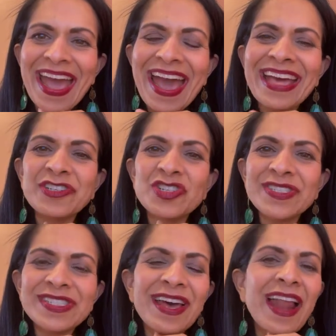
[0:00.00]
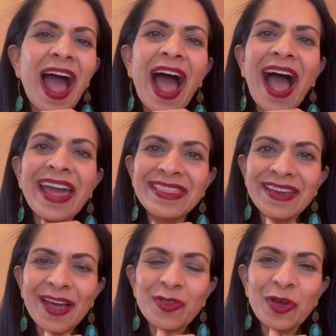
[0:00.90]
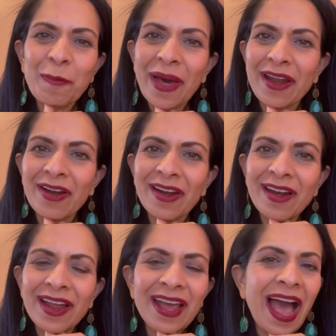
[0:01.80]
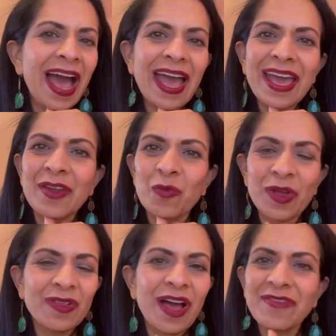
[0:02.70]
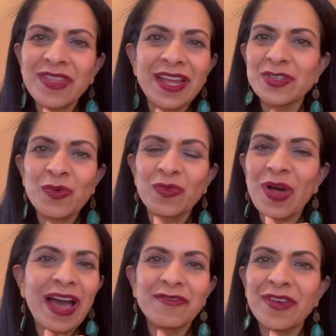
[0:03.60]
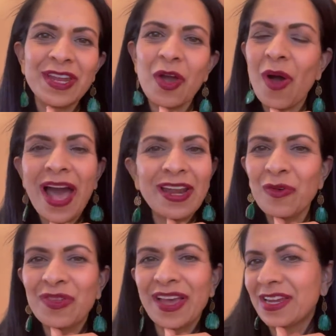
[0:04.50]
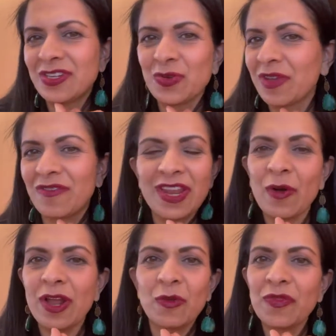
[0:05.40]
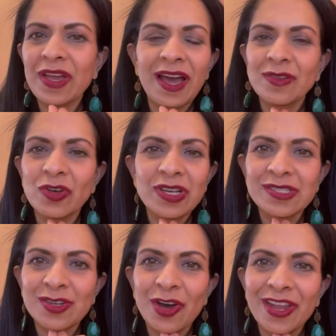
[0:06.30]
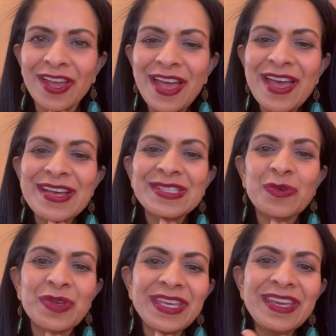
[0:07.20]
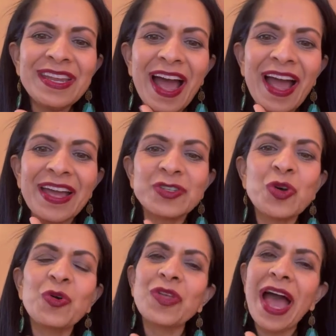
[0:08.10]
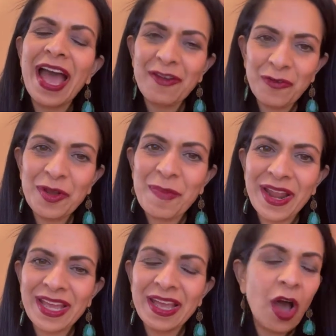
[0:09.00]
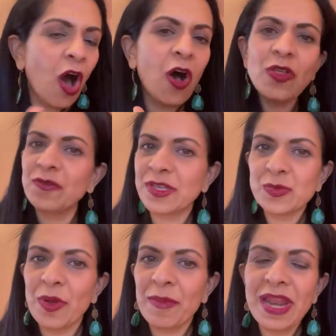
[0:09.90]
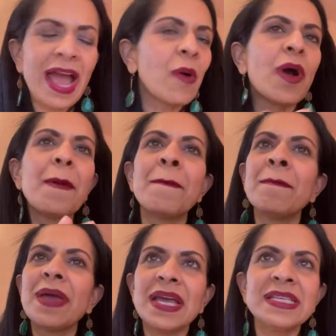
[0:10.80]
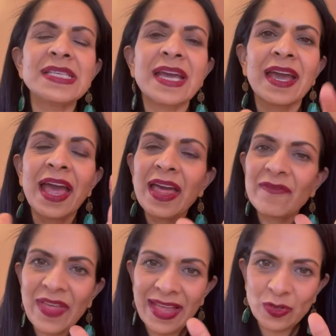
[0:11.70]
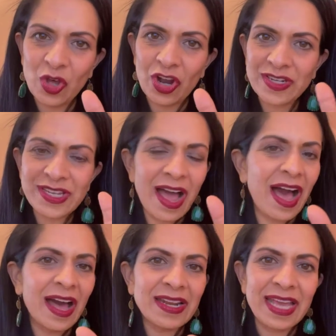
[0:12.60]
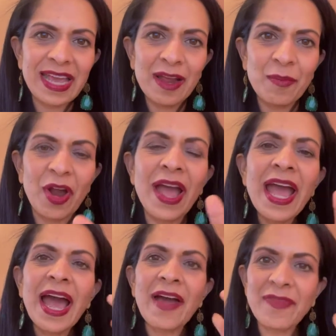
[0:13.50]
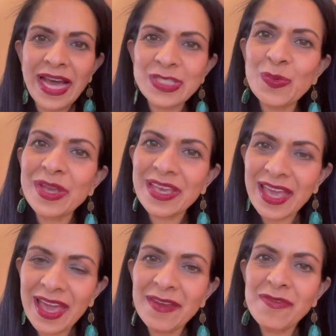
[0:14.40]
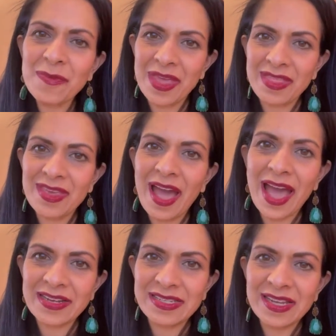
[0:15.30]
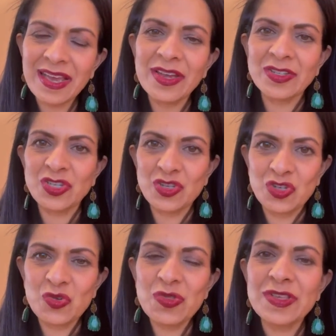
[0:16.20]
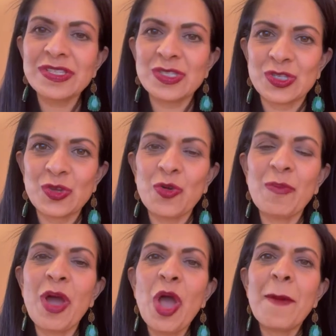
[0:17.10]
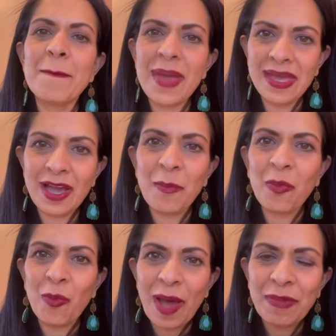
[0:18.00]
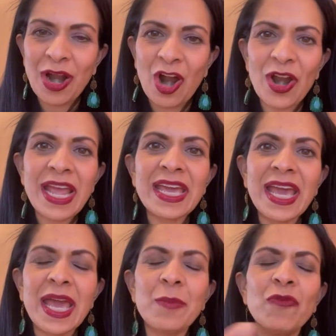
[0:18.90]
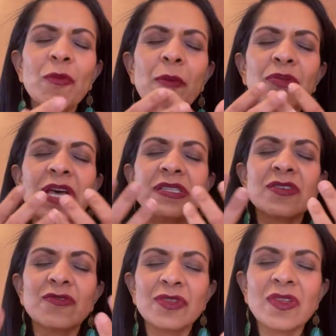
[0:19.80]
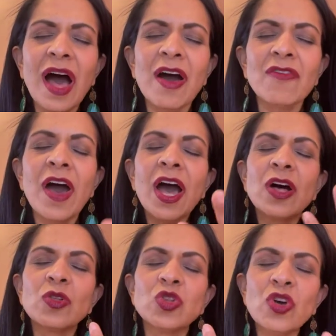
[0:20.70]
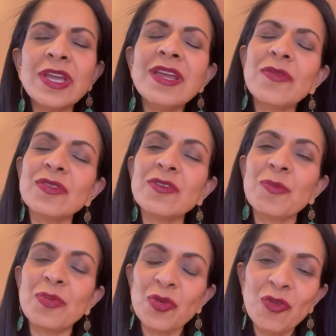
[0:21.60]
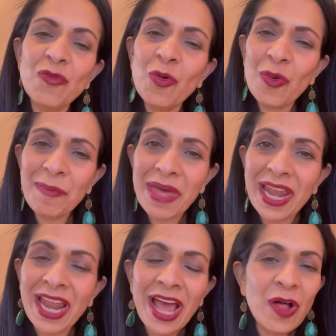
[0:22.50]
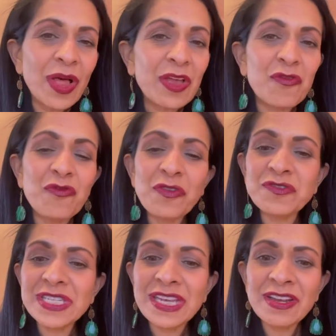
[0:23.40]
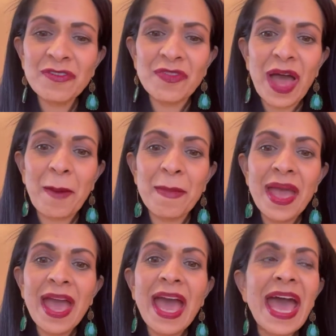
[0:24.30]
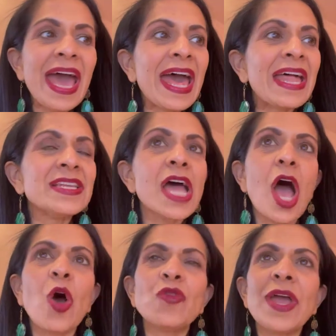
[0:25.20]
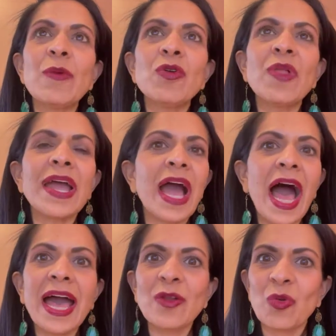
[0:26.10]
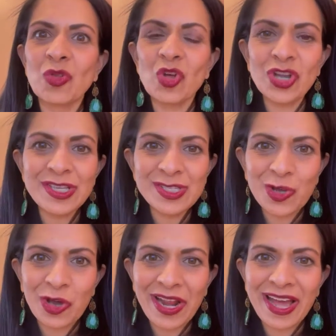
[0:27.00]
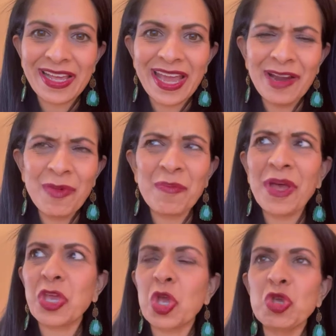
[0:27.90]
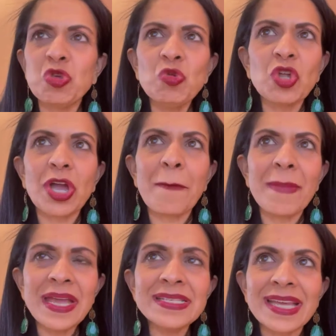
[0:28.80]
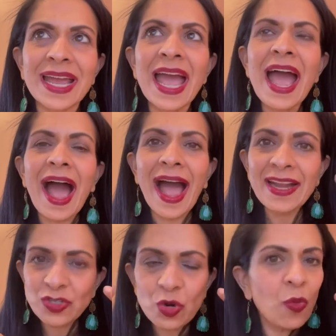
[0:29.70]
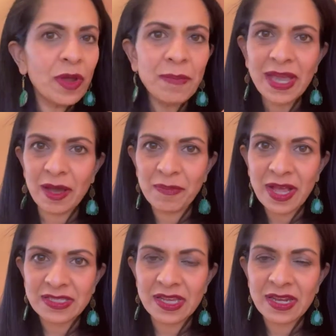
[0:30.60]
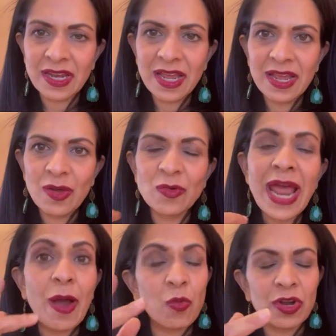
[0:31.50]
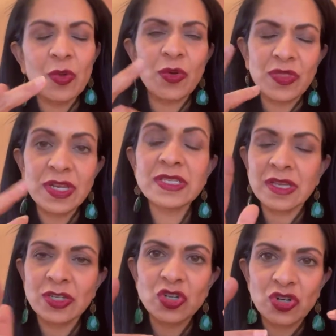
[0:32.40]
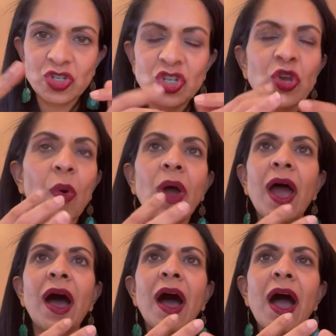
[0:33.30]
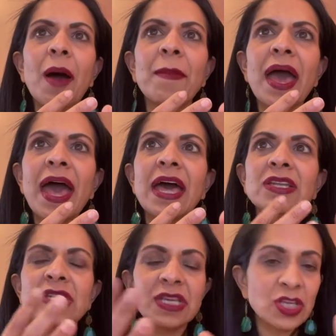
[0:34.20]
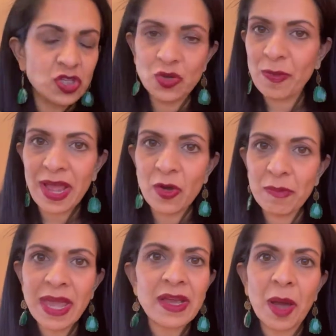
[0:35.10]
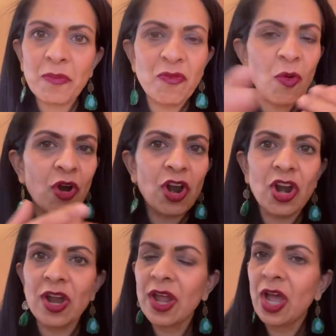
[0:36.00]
And she said, I think I look better in real life than I do on video. I don't like doing video. I don't think I look as good. So he and I told everybody, all of these women, how amazing they looked on camera. And that's what gave me the idea to do this Zoom makeup webinar. It came from a place of love, looking at these beautiful women, like 15 of them. And they were like, I don't look as good on camera. I'm like, you look amazing. I took one makeup lesson. Now working with Anissa, I took 2, and can do my own makeup for,